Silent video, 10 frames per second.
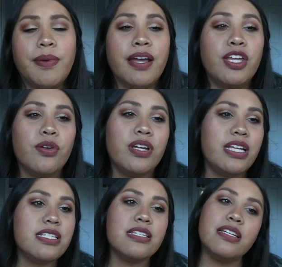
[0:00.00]
You could
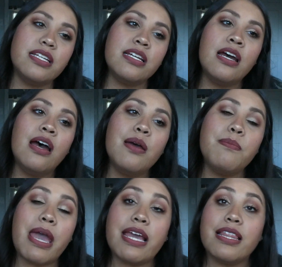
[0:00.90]
easily
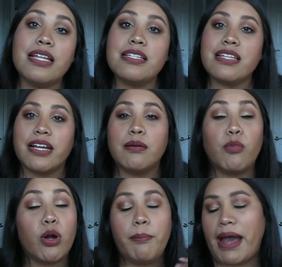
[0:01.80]
make this like a
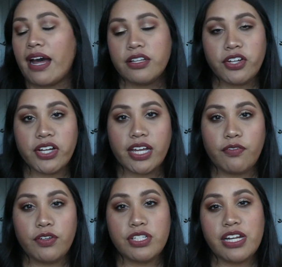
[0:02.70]
more matte look
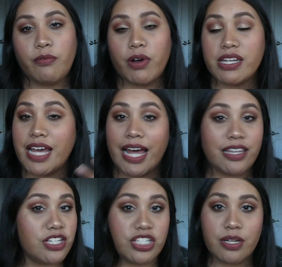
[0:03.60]
if you didn't want to add
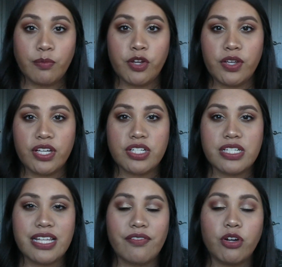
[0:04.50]
the shimmer. You could
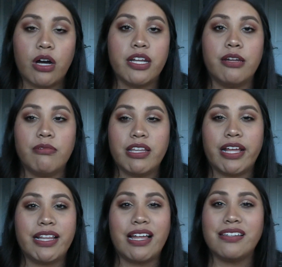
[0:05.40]
just have gone in with
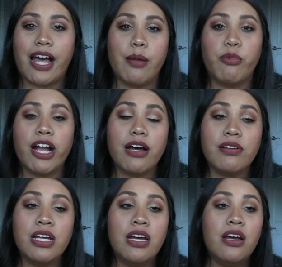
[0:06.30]
like that light
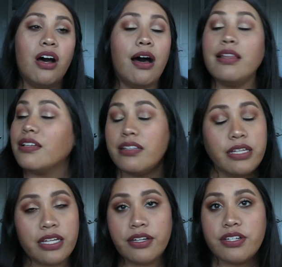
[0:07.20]
brown on the
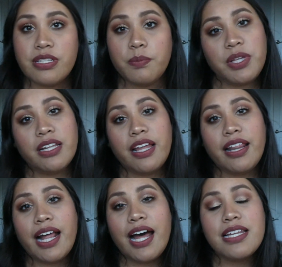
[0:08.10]
lid or something like
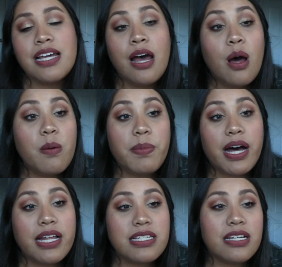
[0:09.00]
that.
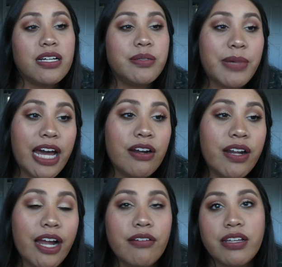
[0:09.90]
But I don't know,
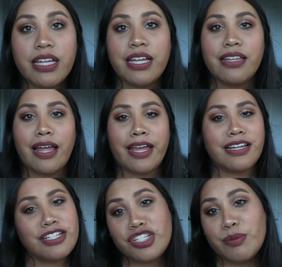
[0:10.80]
I really
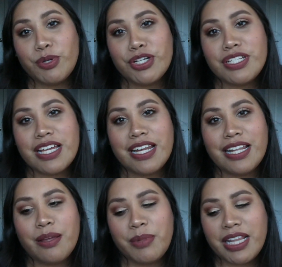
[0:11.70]
like shimmers,
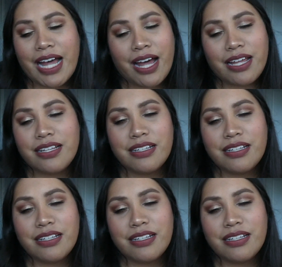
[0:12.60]
and I mean that